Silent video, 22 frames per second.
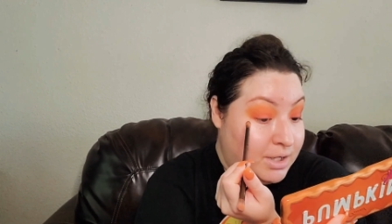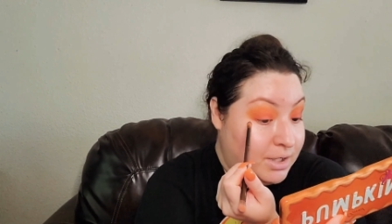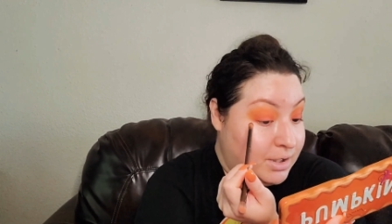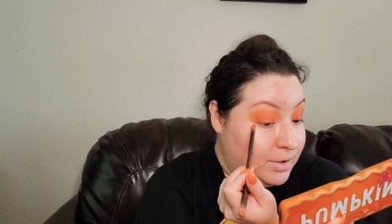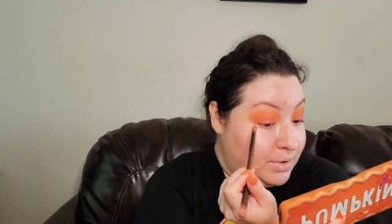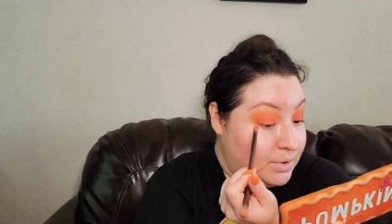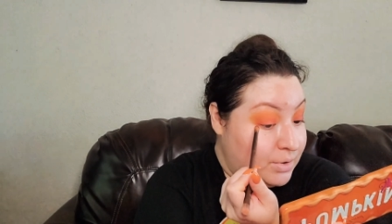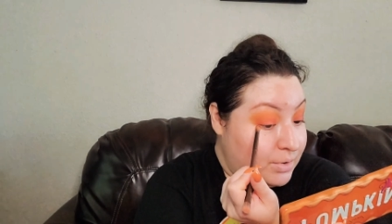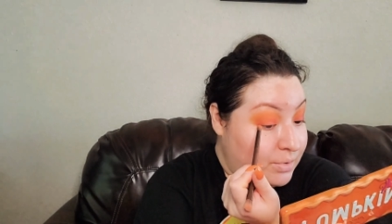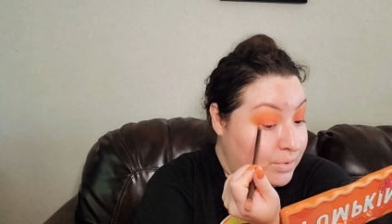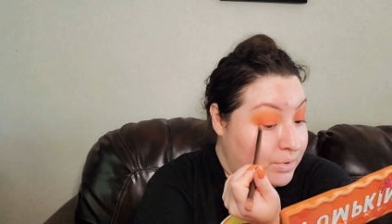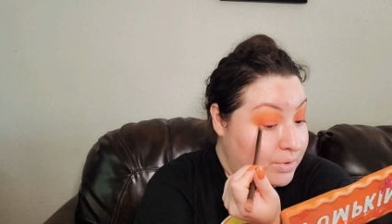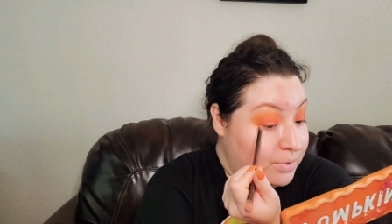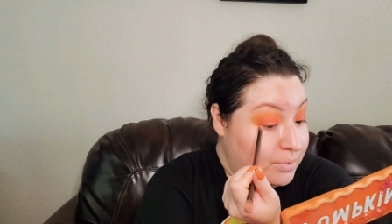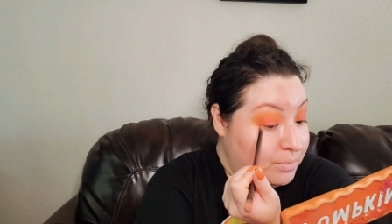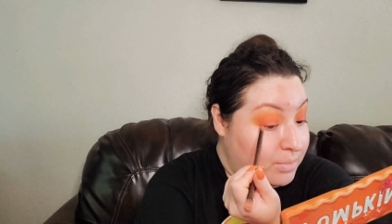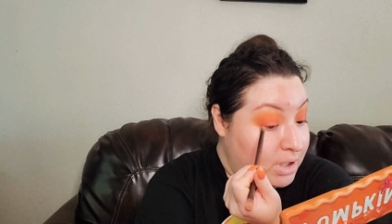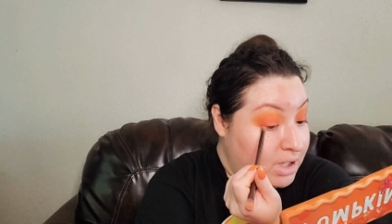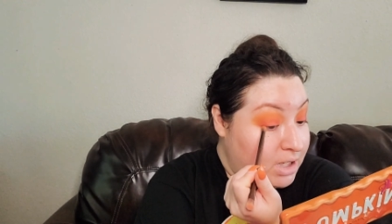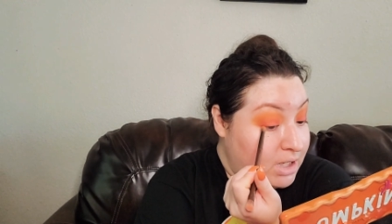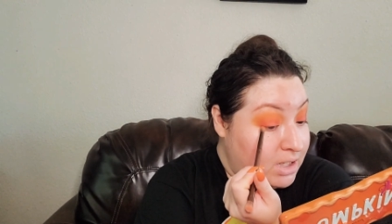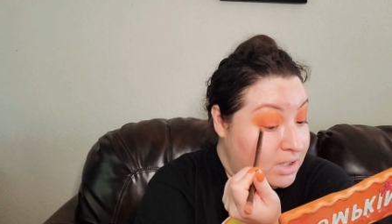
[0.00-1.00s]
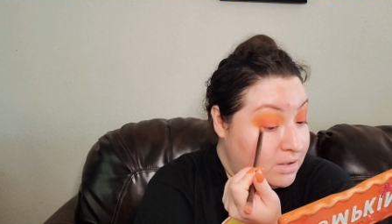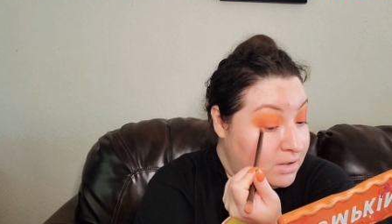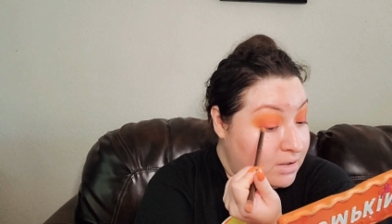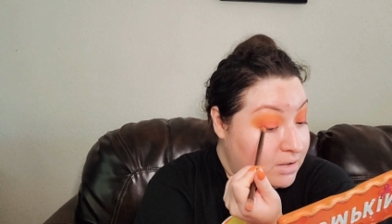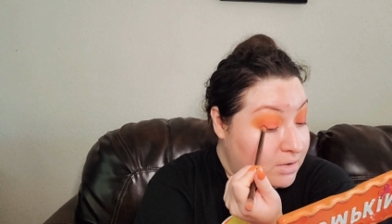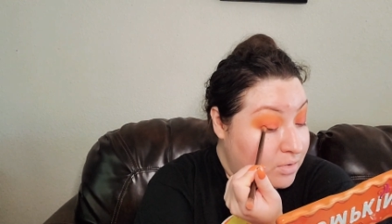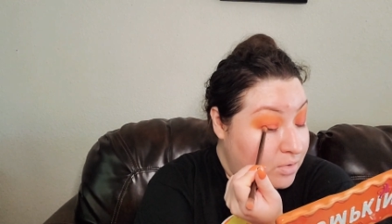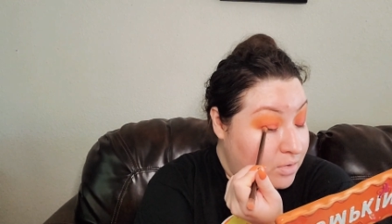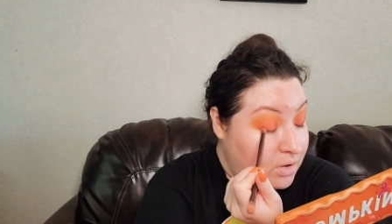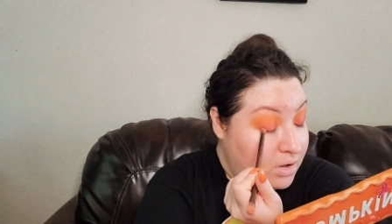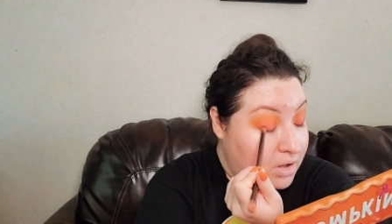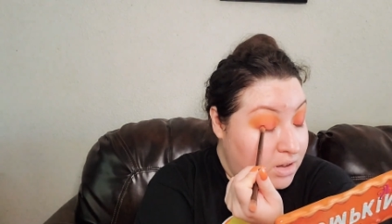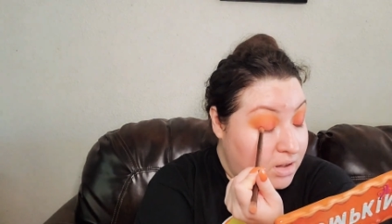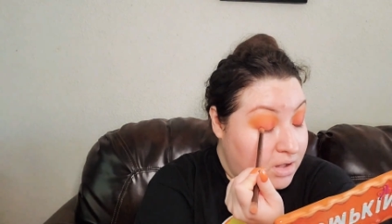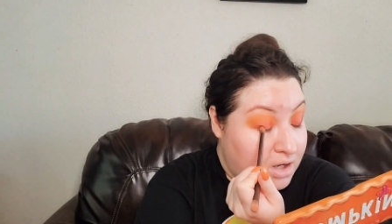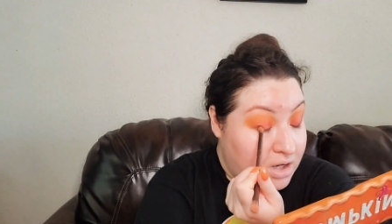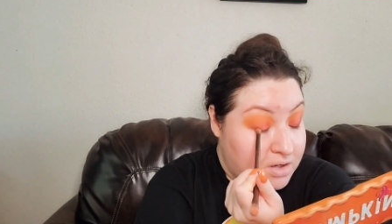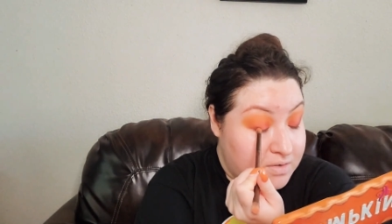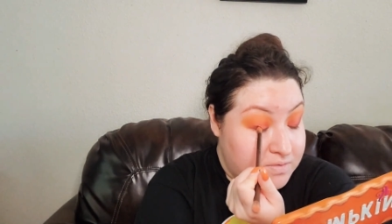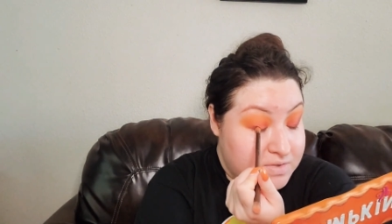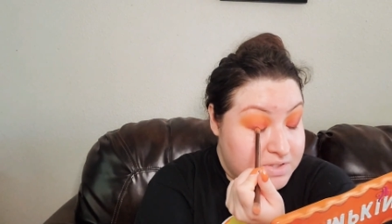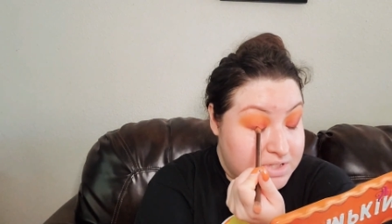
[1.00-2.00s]
You know, you're making a
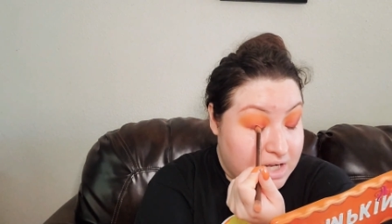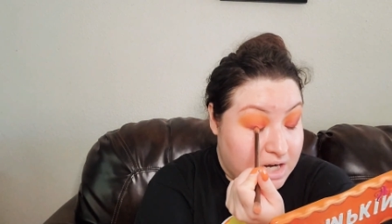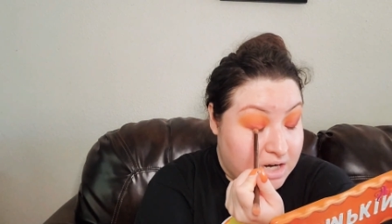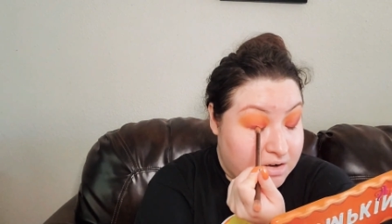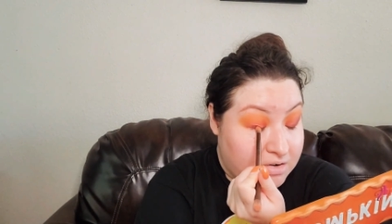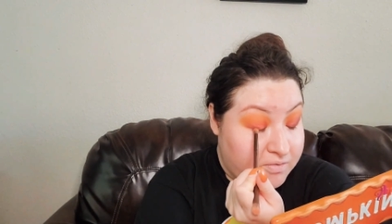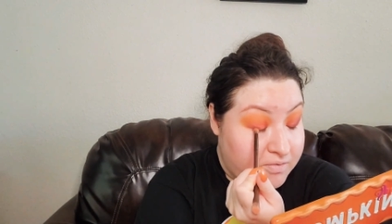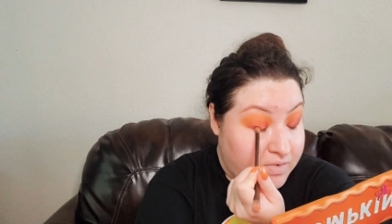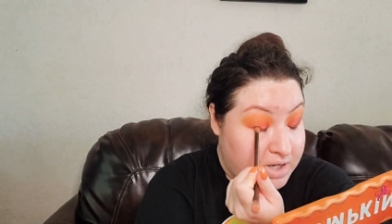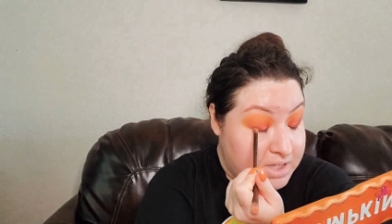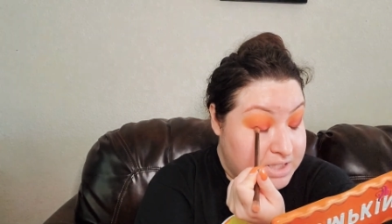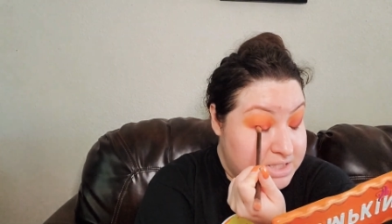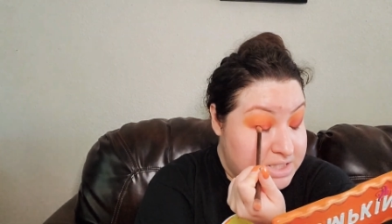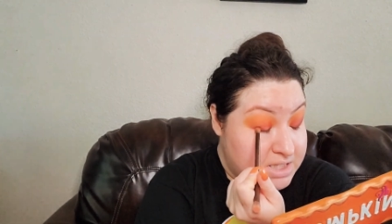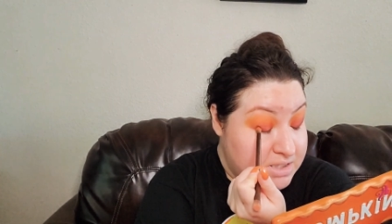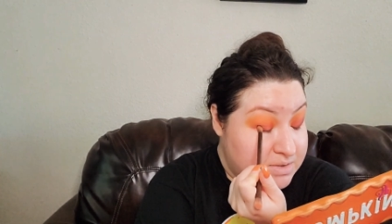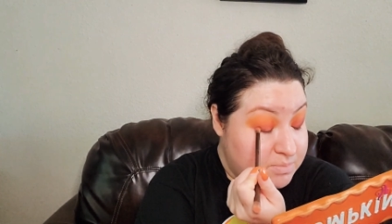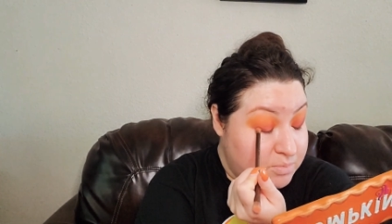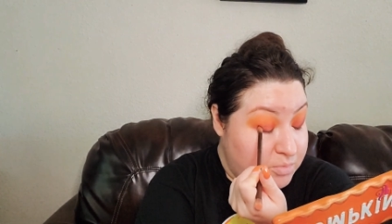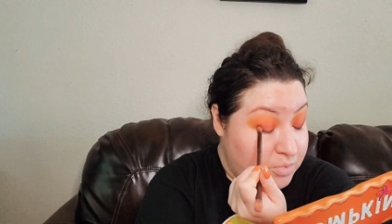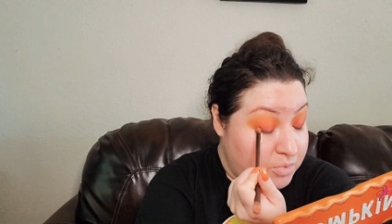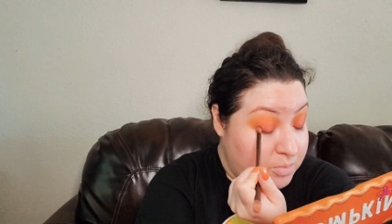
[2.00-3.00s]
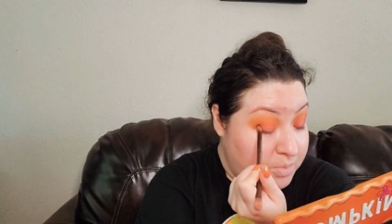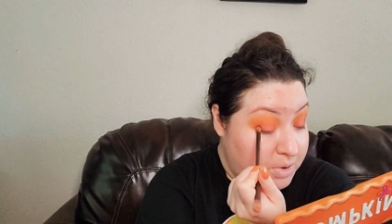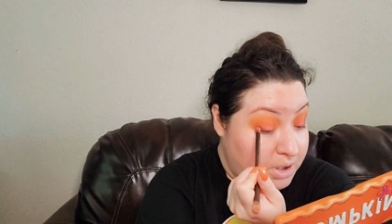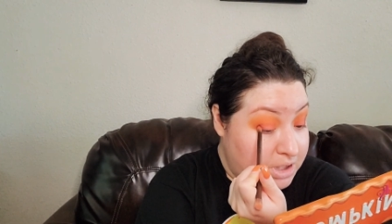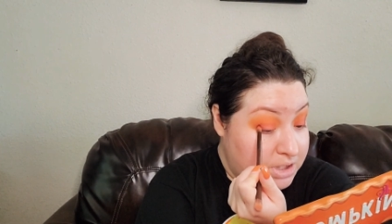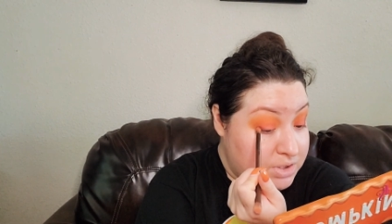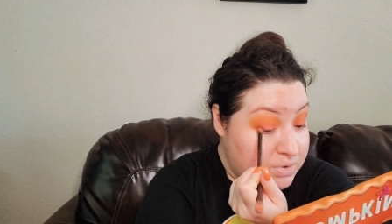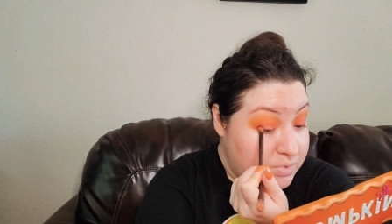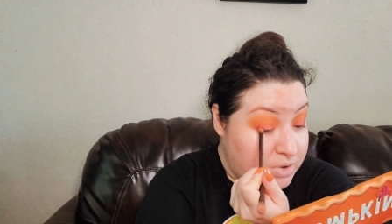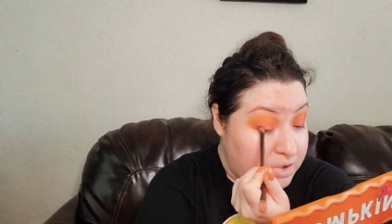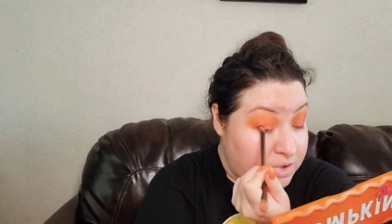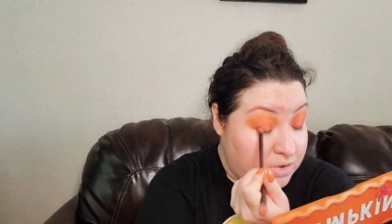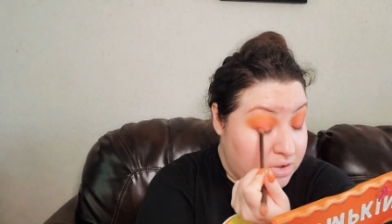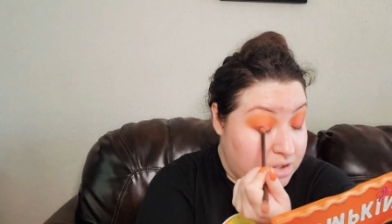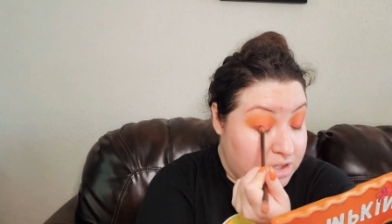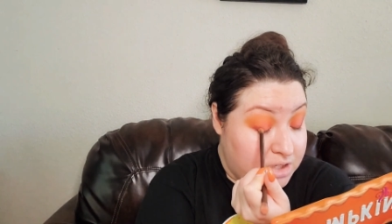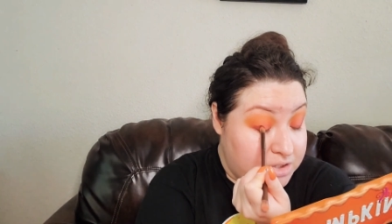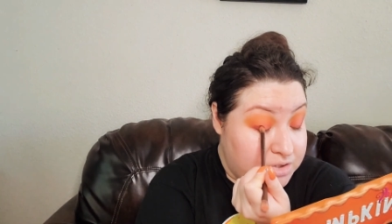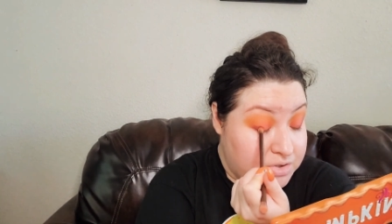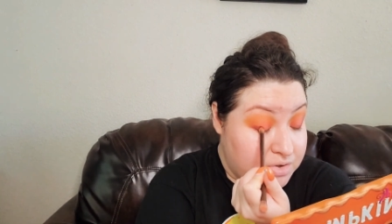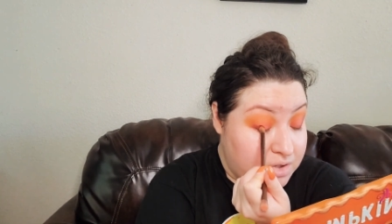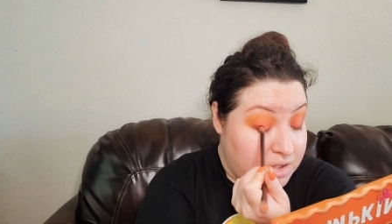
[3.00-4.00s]
lot of sacrifices moving to a new
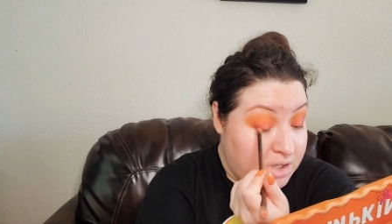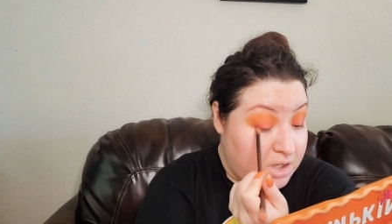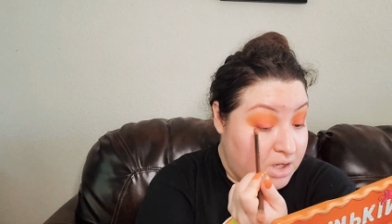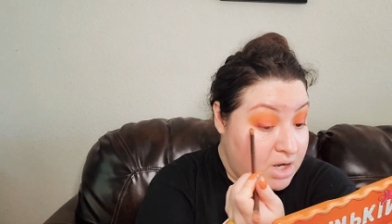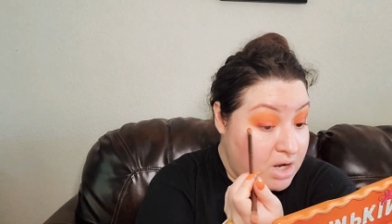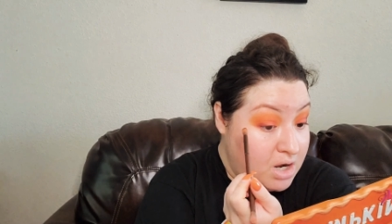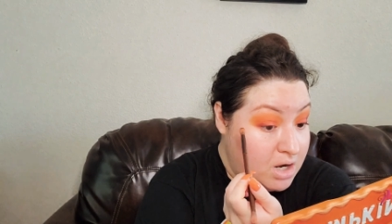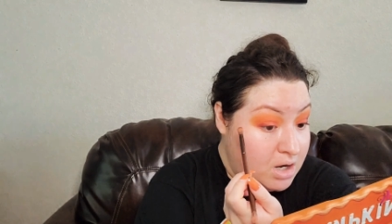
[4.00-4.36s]
country,